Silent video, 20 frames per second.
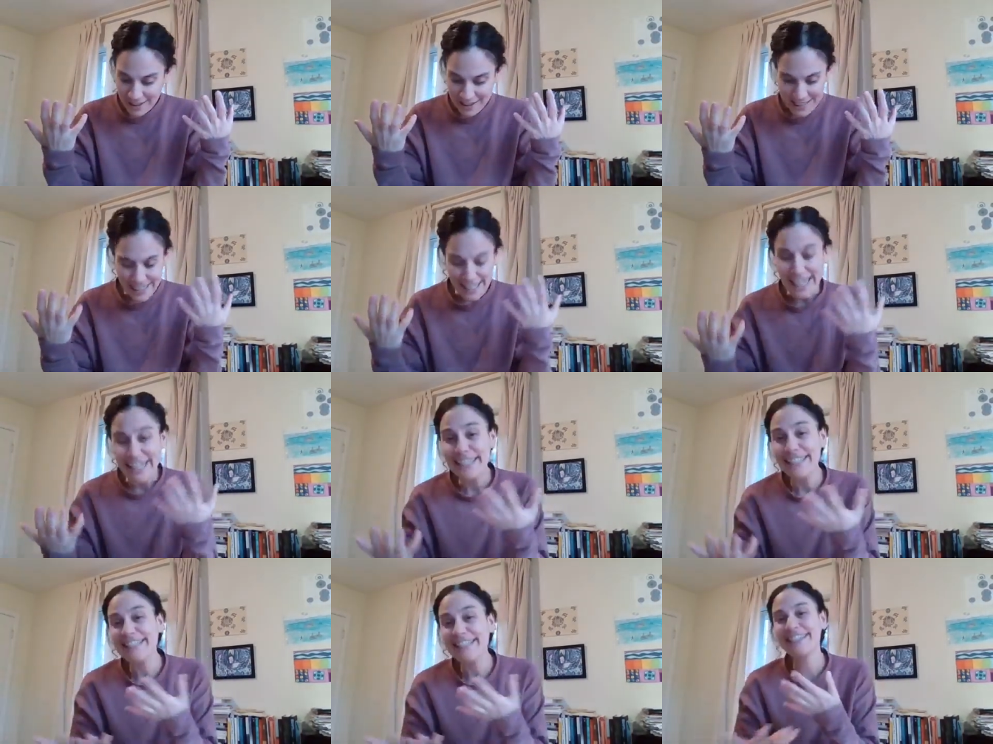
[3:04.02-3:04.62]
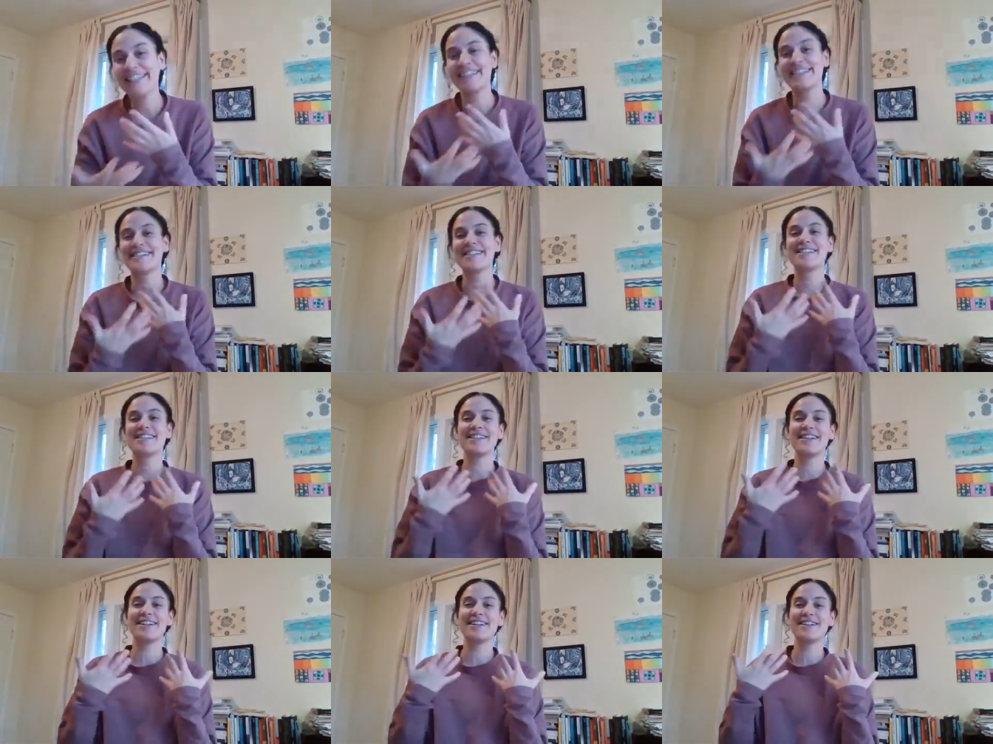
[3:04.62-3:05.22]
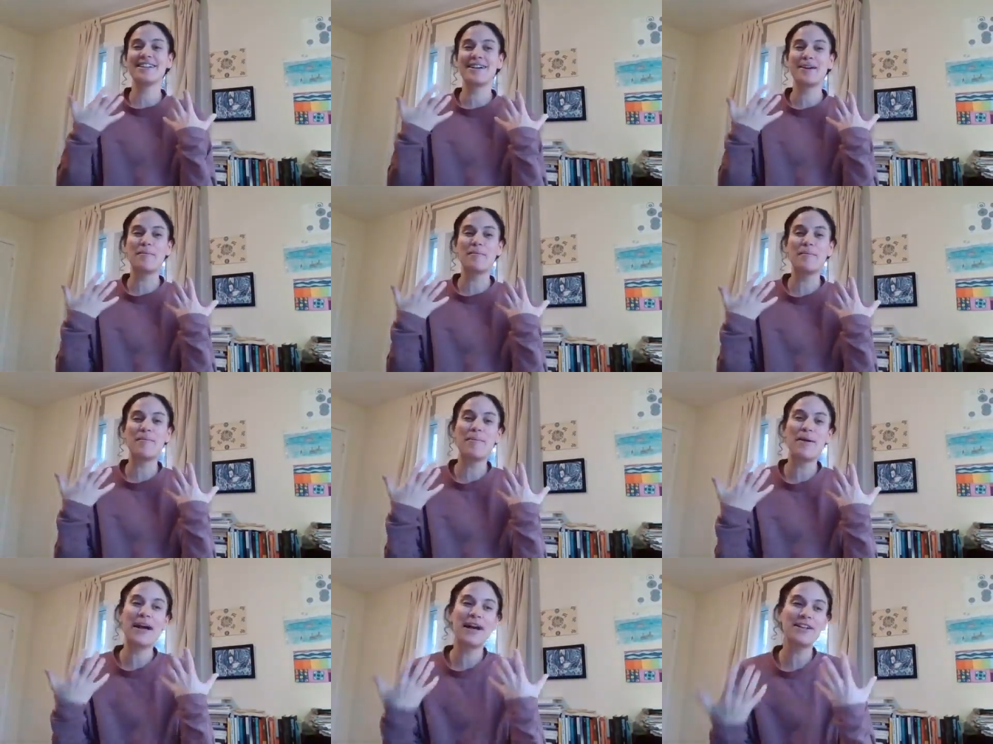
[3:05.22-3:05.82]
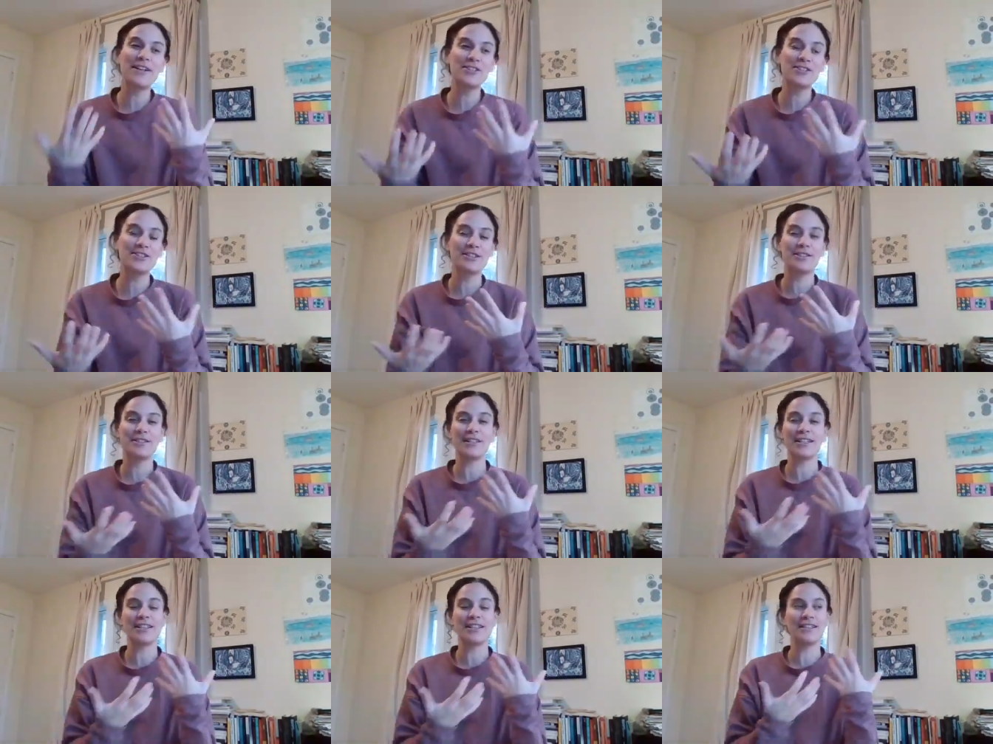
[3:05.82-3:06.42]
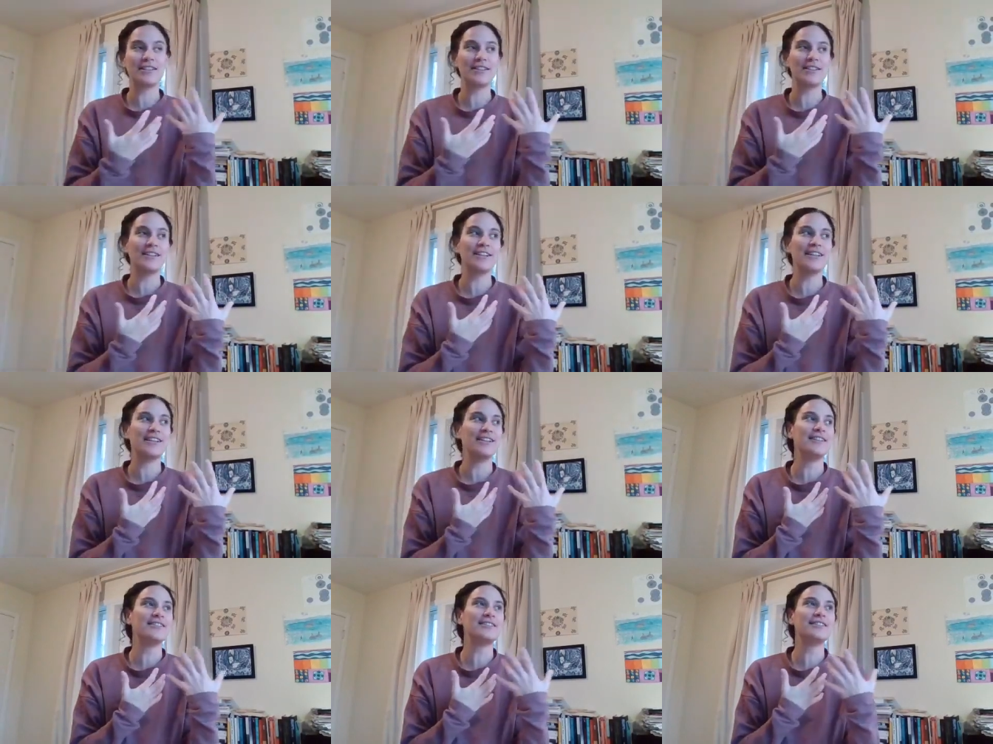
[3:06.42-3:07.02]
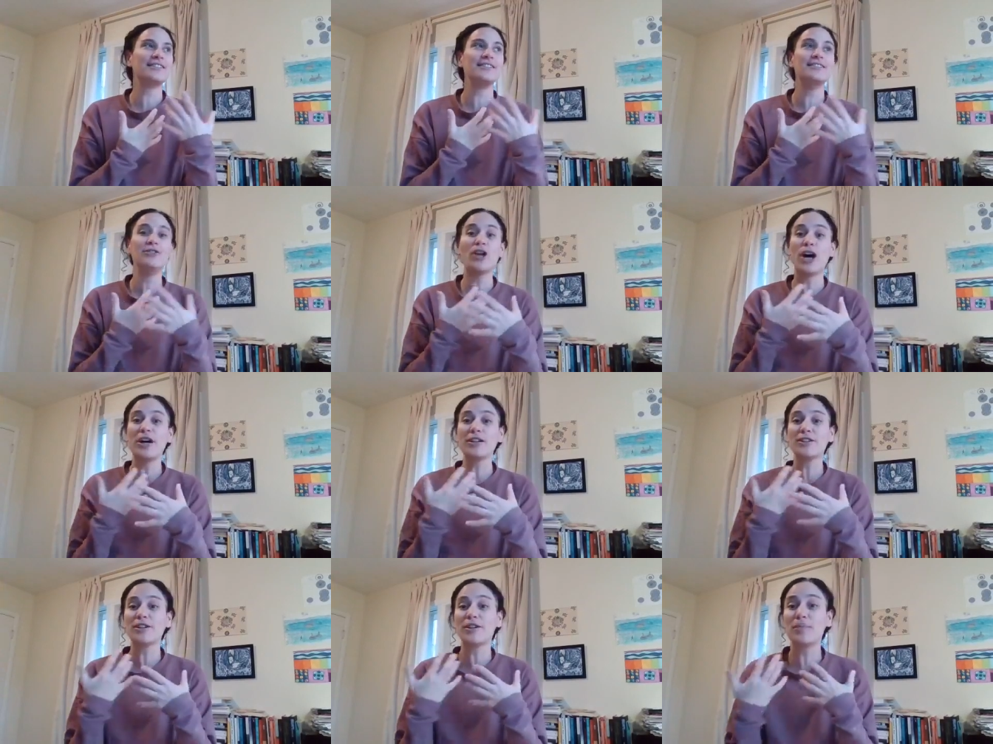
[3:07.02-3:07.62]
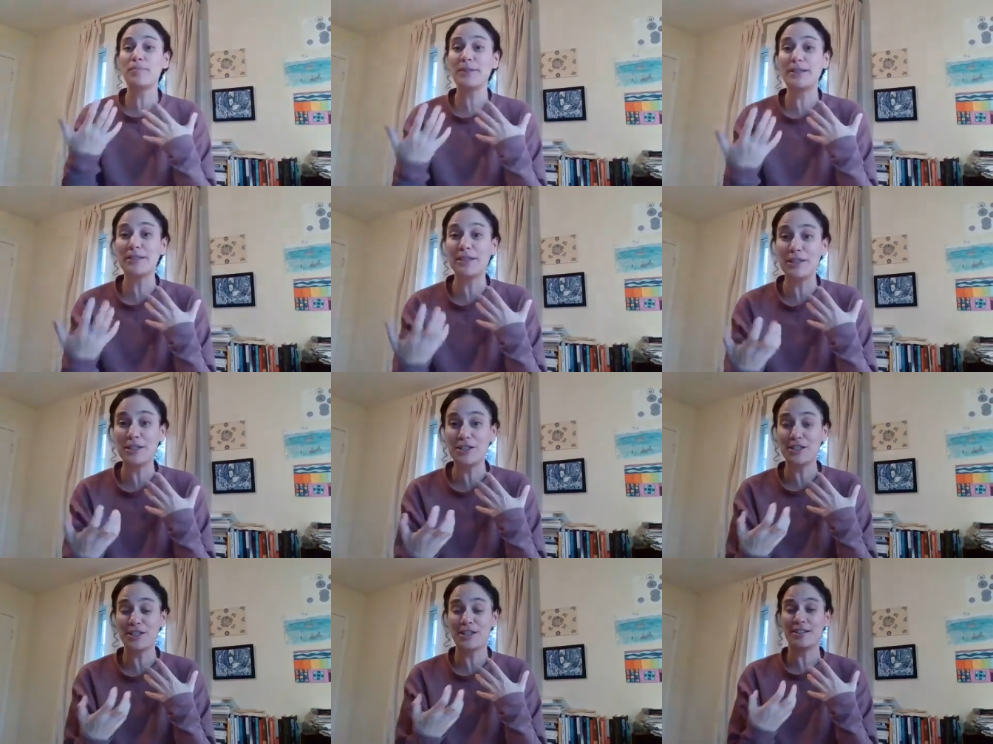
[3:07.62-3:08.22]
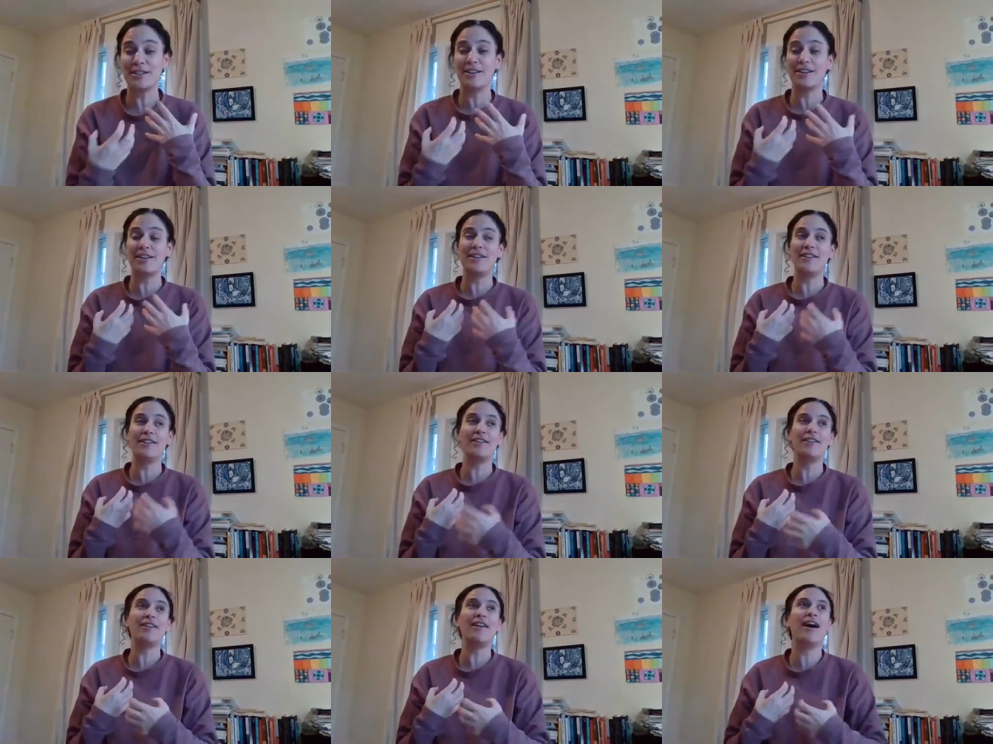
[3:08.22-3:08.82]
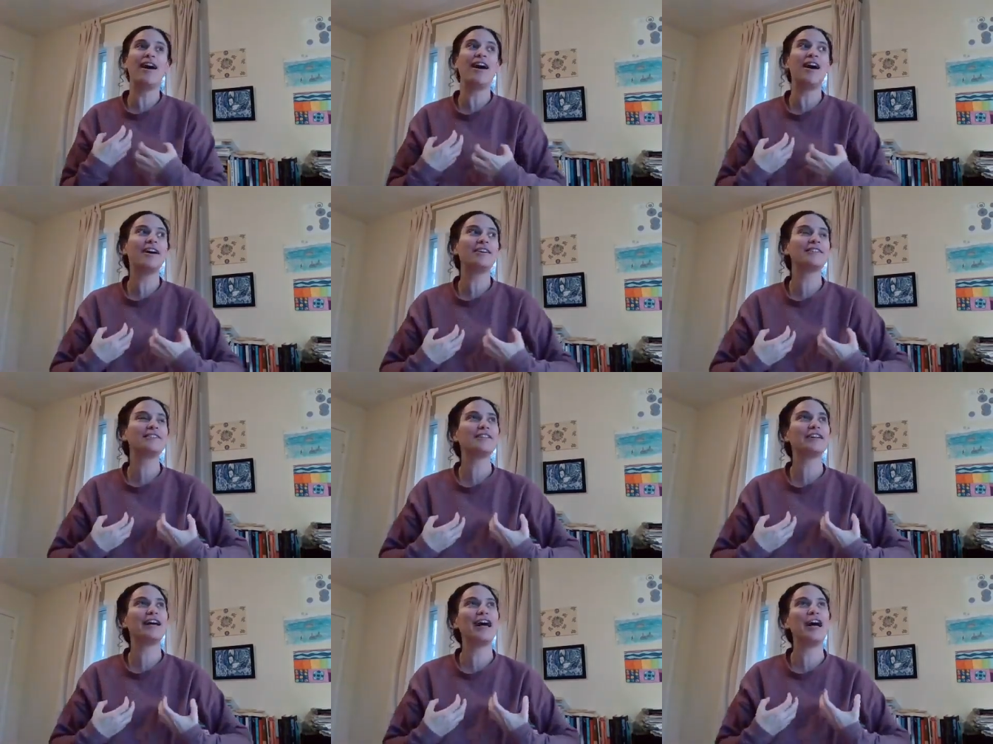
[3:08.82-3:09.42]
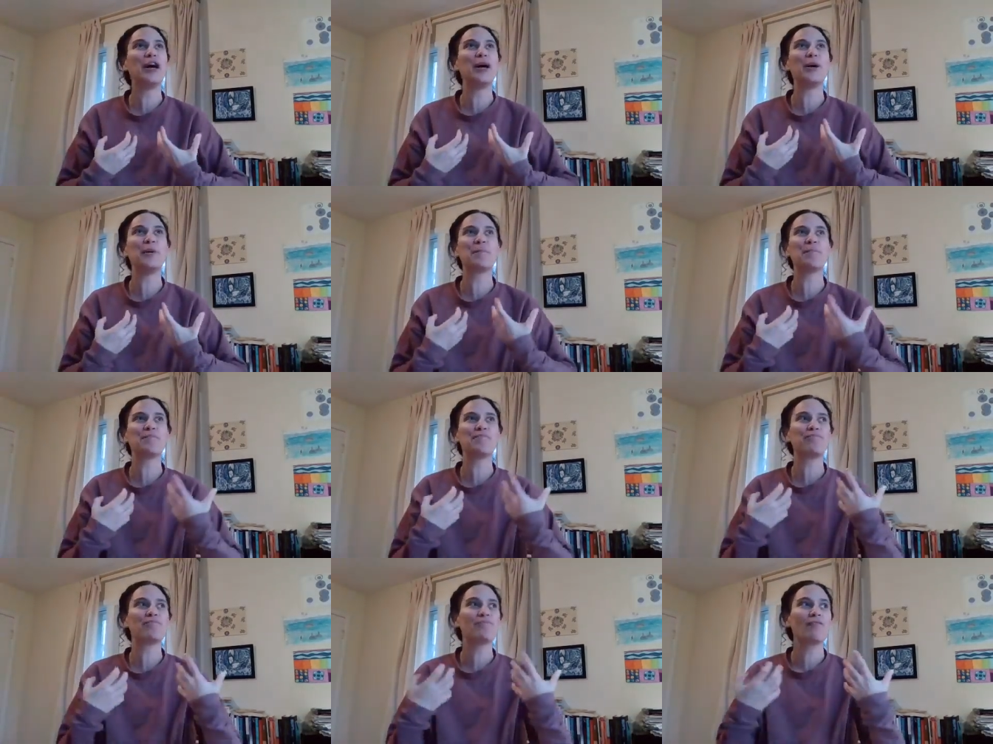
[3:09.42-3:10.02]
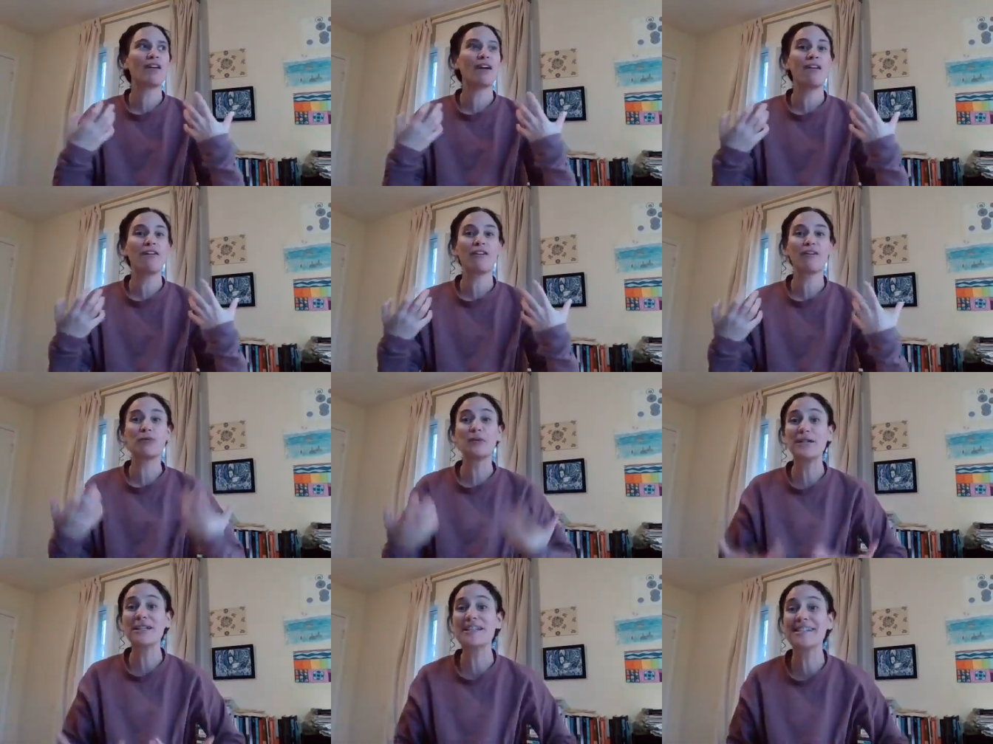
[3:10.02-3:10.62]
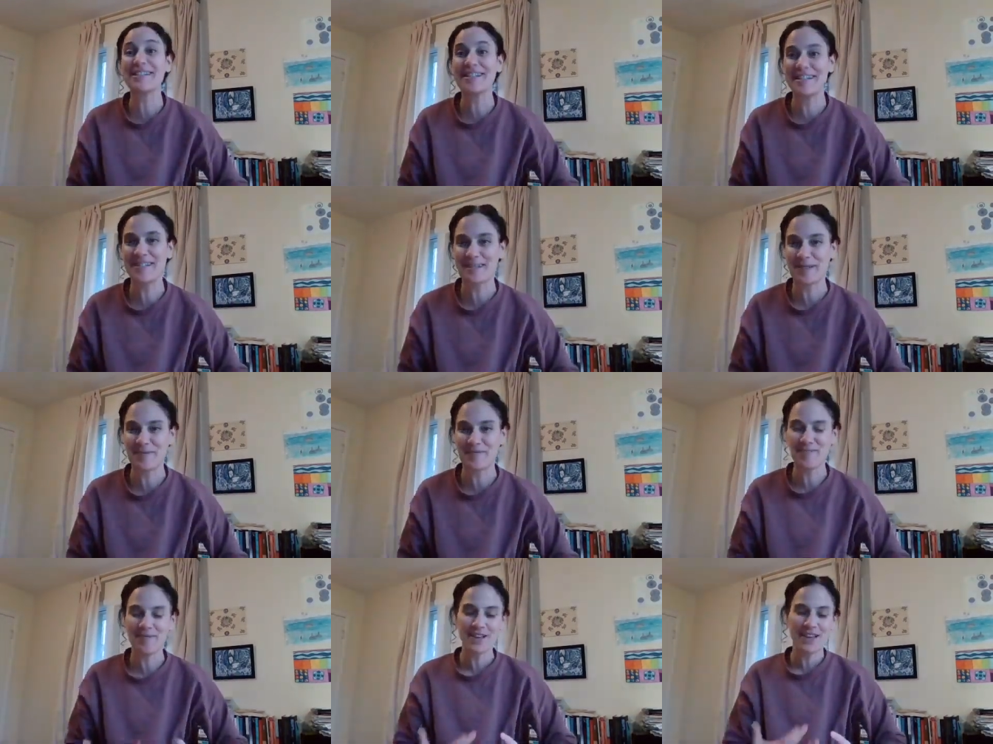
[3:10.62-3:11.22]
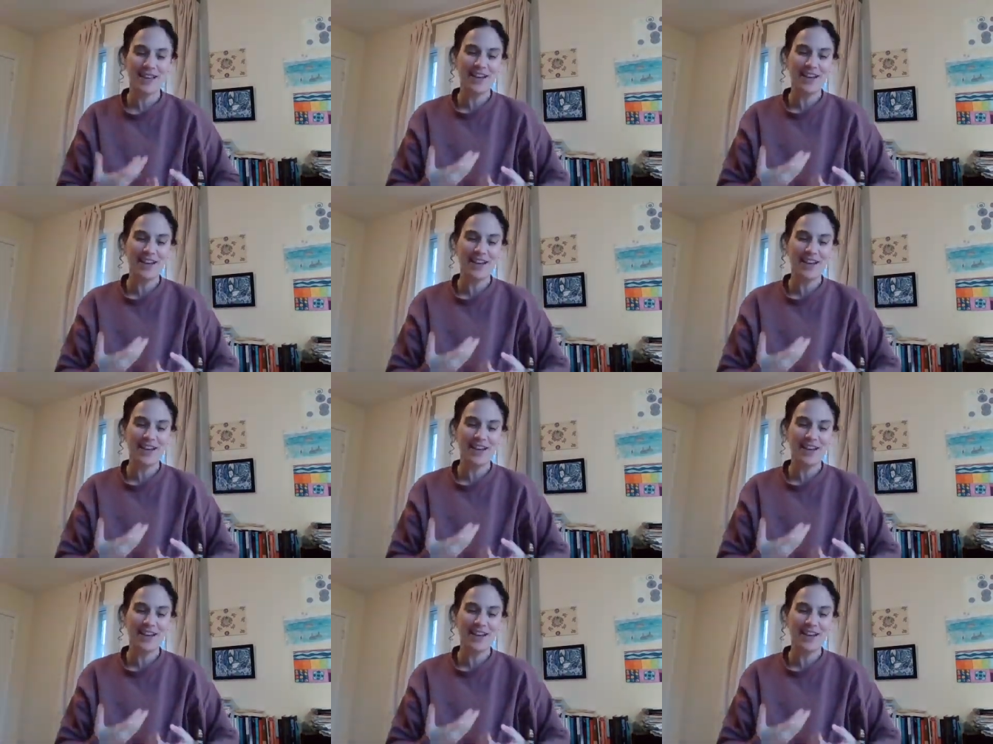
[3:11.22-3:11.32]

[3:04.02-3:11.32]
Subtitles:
kindness and compassion, and not competition, and not criticism.